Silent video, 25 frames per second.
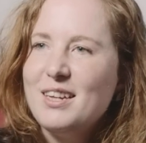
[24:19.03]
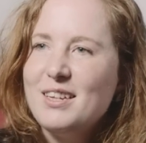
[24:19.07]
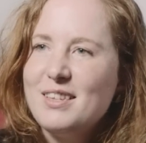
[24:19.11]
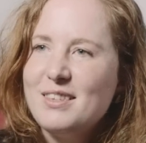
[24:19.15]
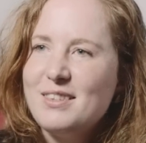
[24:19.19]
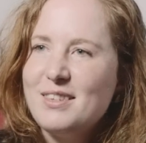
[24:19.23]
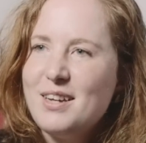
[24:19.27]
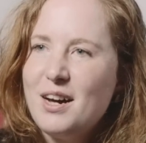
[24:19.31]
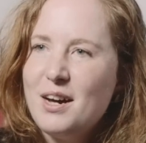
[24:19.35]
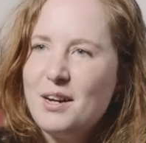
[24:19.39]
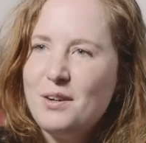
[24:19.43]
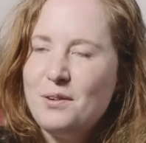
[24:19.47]

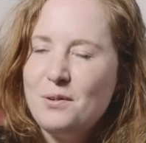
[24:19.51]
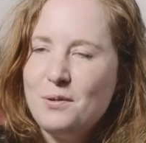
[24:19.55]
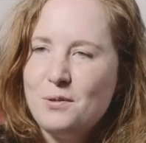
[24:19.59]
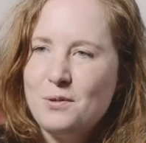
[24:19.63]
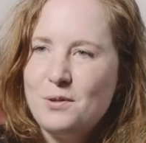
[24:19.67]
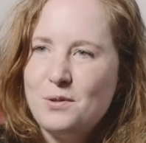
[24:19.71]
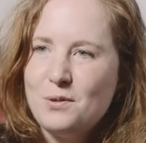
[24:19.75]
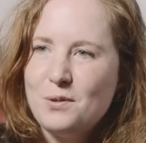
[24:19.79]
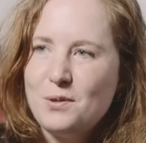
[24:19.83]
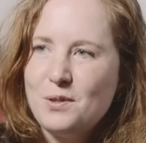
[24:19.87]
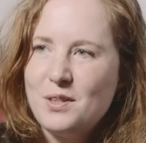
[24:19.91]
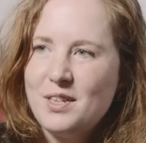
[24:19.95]
son
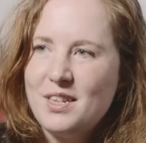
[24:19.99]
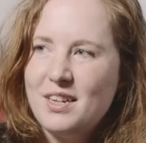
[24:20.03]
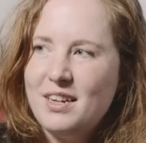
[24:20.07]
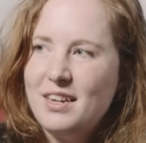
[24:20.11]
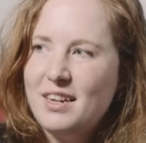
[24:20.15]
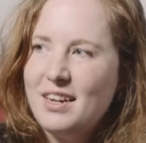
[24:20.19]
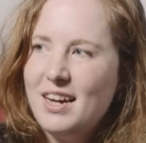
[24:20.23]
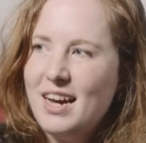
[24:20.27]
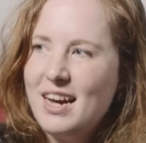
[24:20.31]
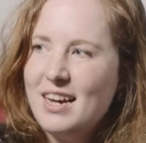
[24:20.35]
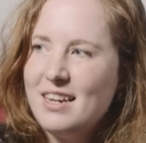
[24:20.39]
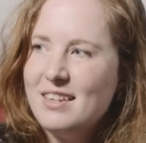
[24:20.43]
or
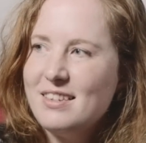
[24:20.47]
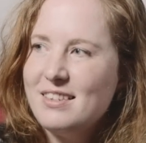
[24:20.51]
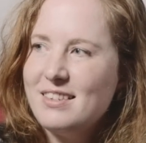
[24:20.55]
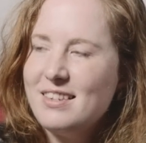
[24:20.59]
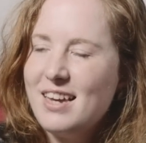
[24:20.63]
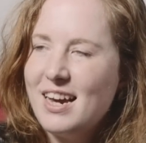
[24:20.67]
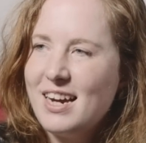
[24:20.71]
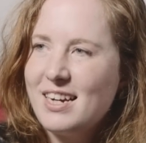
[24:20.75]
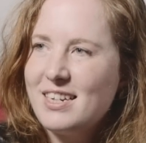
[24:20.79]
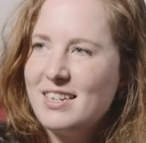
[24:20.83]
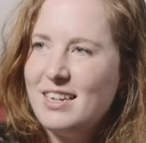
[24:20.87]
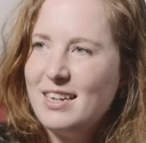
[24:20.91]
daughter has
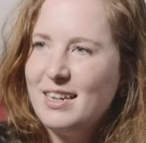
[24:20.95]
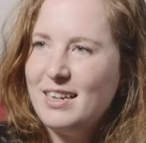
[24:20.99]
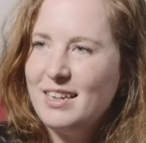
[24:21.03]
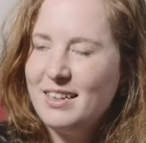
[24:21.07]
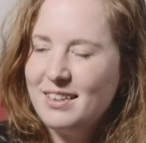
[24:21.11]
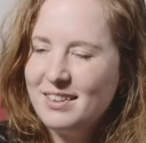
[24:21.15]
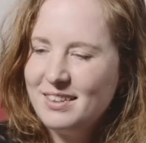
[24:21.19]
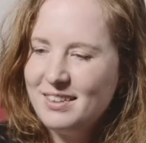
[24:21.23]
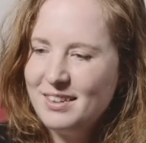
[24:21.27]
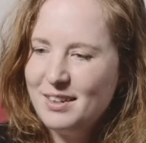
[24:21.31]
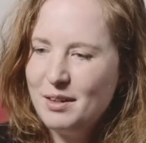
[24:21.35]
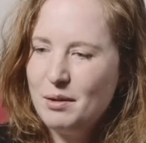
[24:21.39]

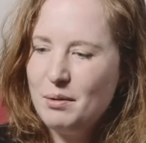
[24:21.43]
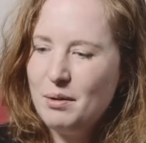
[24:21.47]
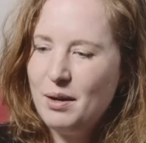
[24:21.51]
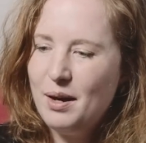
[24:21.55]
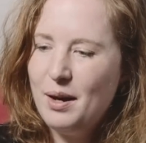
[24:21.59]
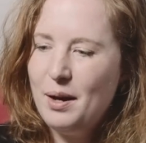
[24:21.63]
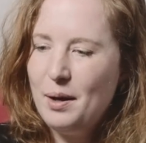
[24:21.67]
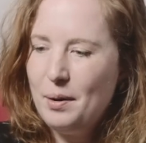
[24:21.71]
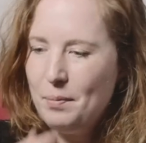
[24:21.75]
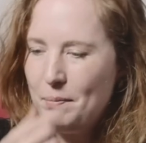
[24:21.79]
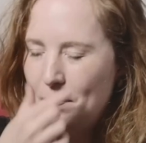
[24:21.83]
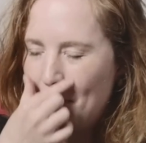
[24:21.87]
actually
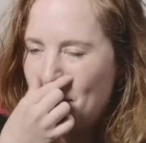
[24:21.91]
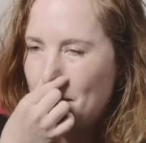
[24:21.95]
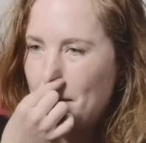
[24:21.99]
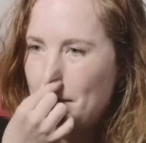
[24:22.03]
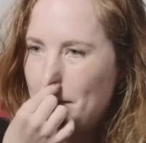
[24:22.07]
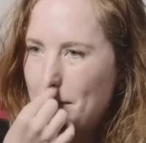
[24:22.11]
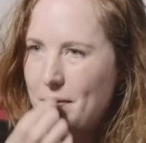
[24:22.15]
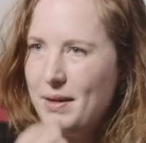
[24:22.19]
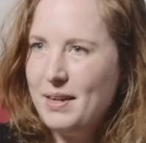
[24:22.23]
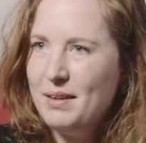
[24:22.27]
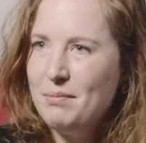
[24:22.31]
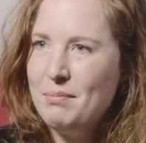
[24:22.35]
um,
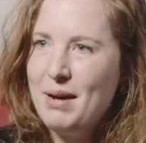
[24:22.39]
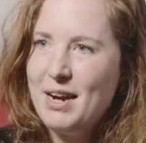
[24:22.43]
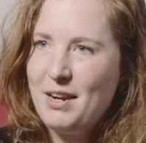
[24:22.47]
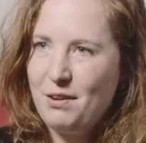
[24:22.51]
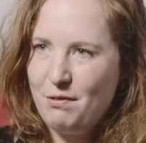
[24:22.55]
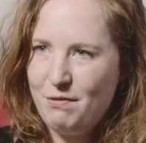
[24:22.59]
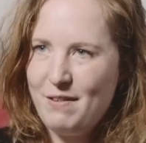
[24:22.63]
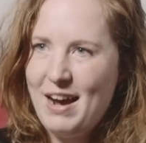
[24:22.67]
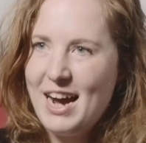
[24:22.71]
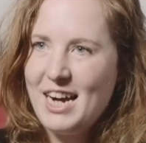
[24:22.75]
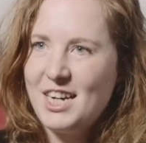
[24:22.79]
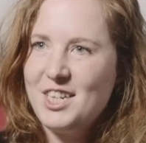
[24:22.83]
been
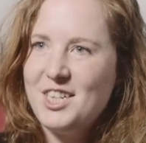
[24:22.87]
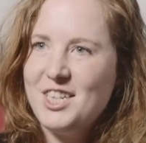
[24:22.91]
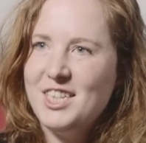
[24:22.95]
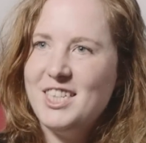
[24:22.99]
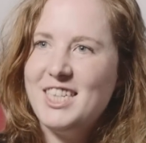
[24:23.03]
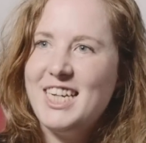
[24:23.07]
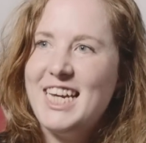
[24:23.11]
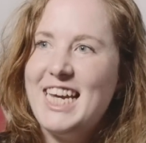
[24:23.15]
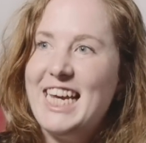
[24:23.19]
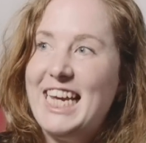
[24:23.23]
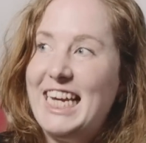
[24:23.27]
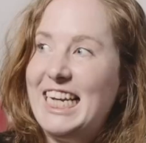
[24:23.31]

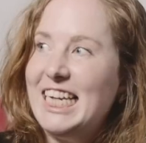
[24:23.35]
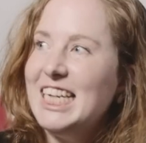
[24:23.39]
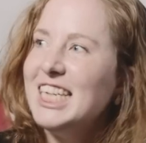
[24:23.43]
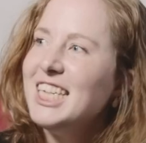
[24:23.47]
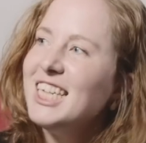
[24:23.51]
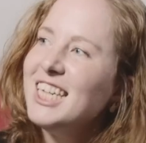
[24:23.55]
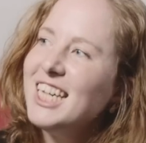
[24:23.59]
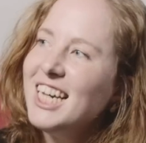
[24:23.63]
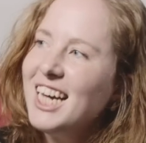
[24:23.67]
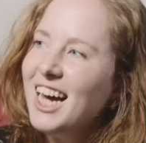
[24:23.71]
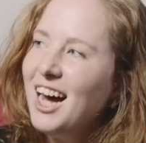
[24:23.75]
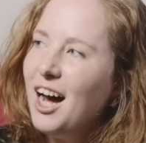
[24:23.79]
manufactured in.
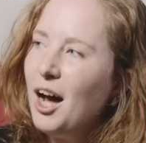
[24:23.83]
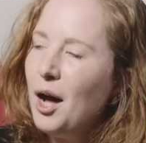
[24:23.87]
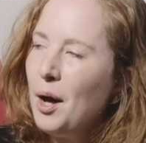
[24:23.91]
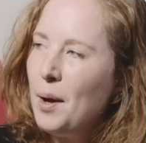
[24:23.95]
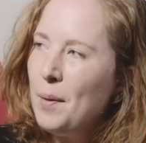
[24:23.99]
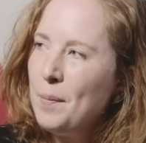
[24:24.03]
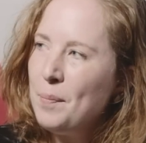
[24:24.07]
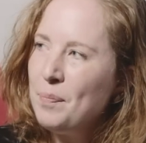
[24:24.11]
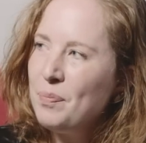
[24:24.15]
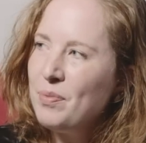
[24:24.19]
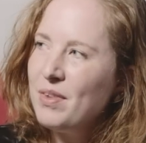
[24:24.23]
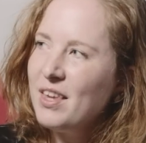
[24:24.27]

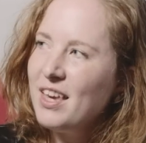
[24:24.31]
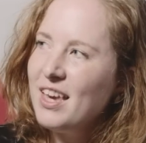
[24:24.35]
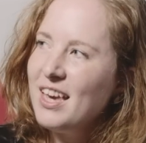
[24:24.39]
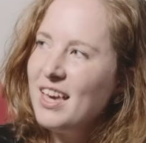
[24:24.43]
Um,